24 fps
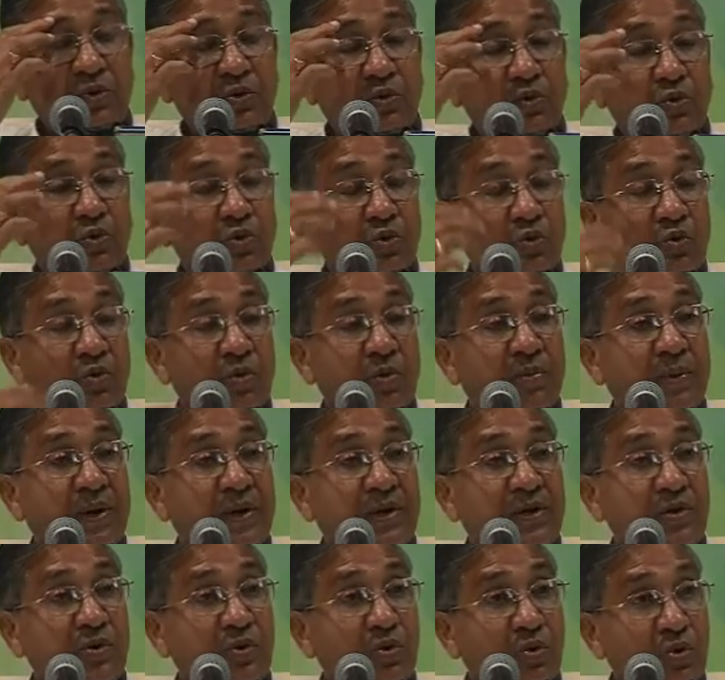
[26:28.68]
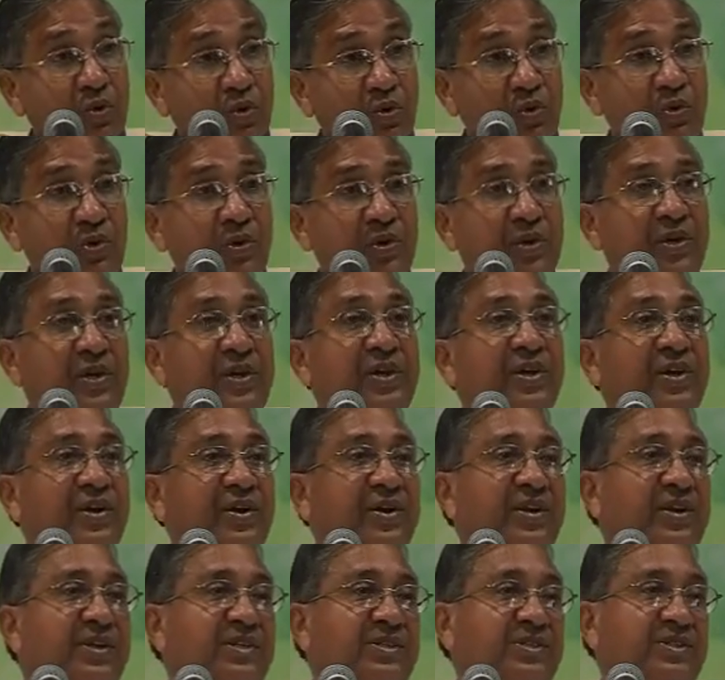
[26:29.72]
to rule my own inner
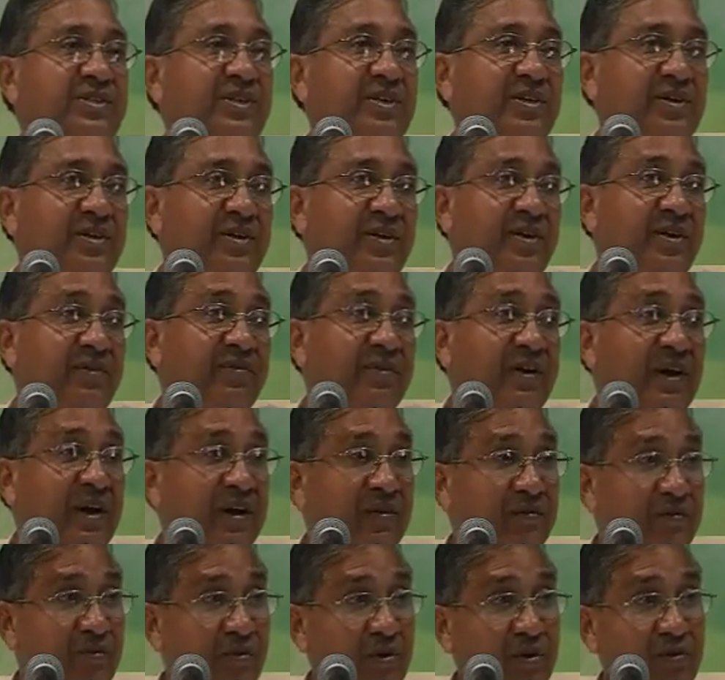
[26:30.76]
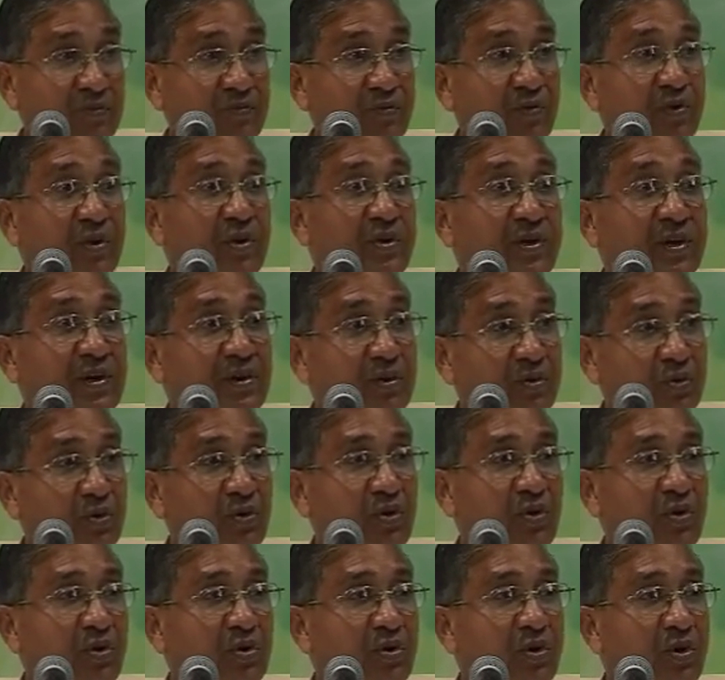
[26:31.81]
nature. If I have got full
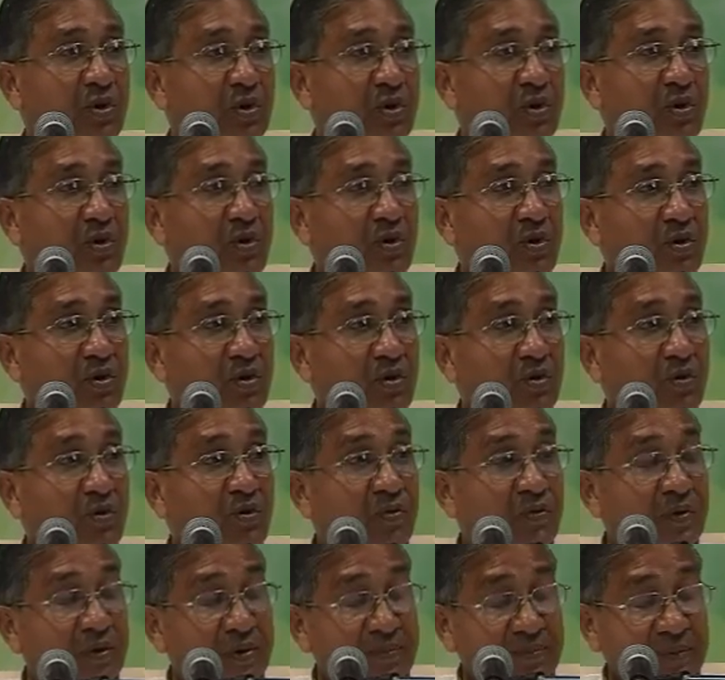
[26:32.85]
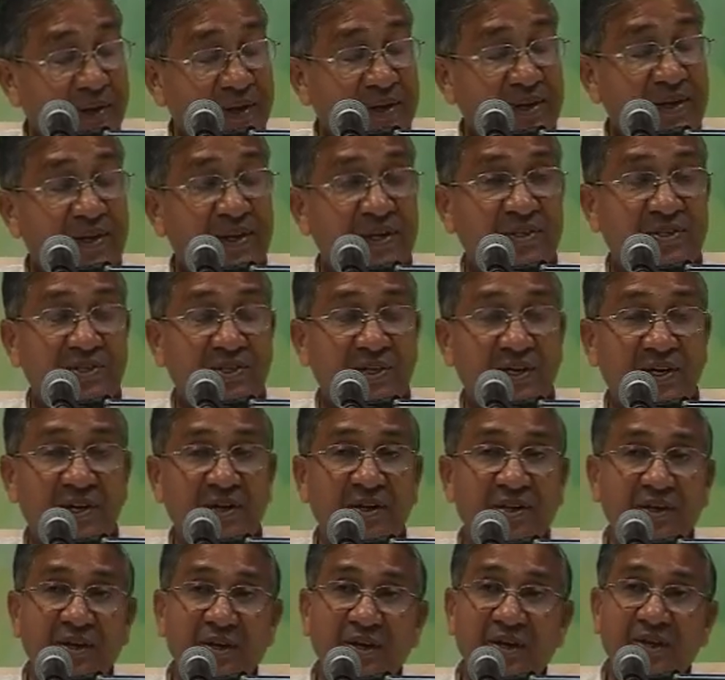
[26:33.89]
control over my
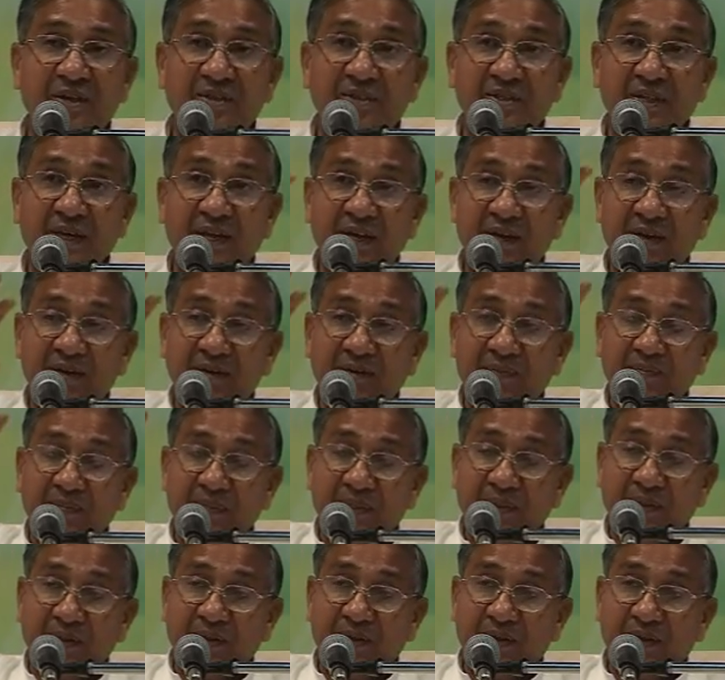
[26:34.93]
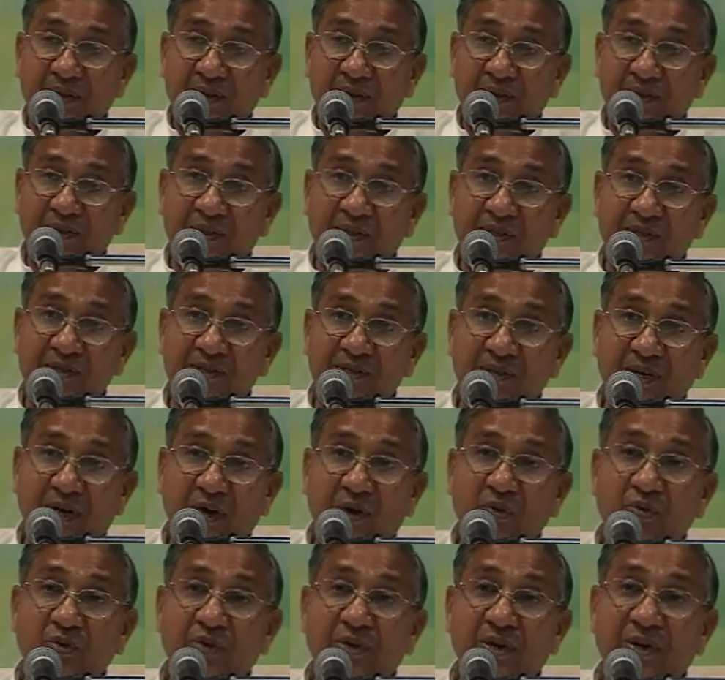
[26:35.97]
nature, then this
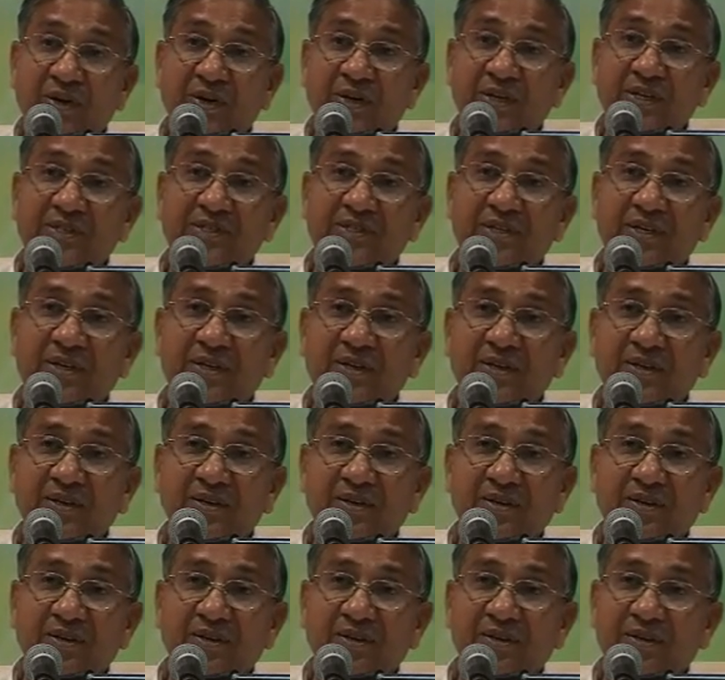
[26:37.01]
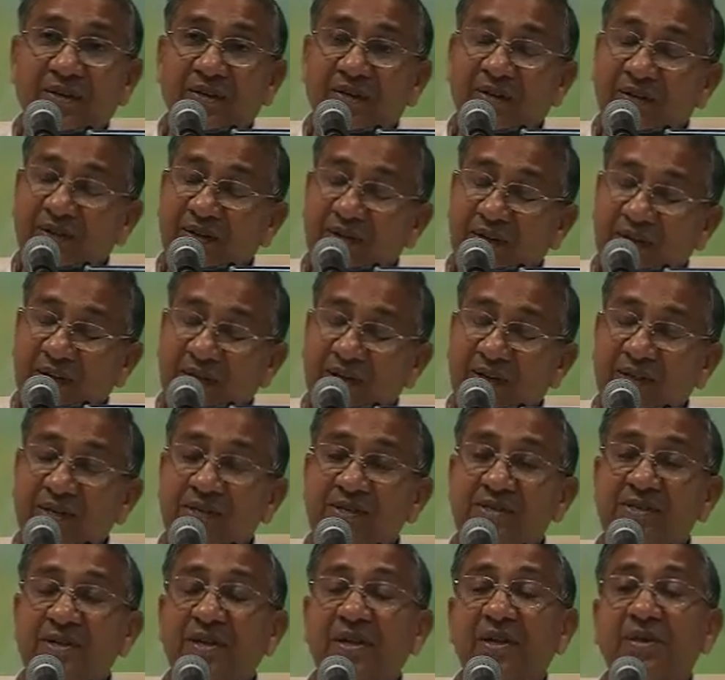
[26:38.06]
outer nature can
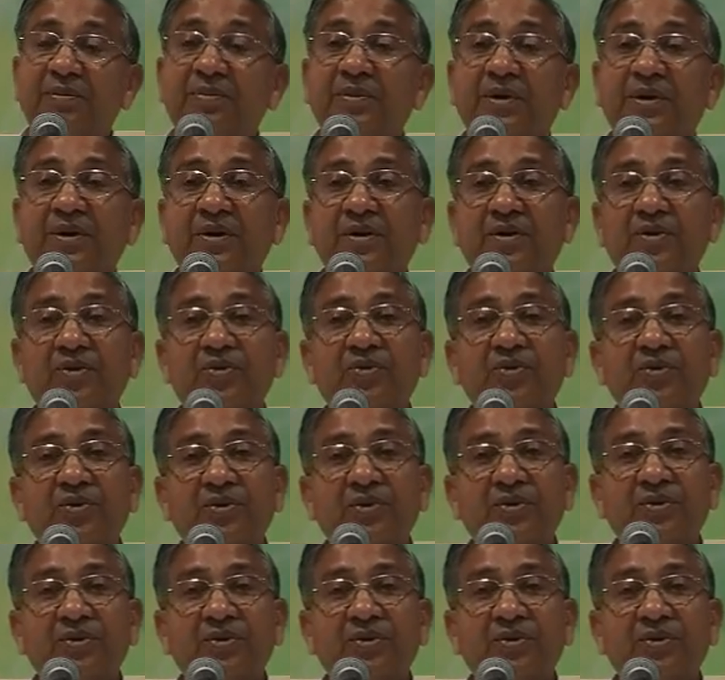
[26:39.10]
easily be controlled.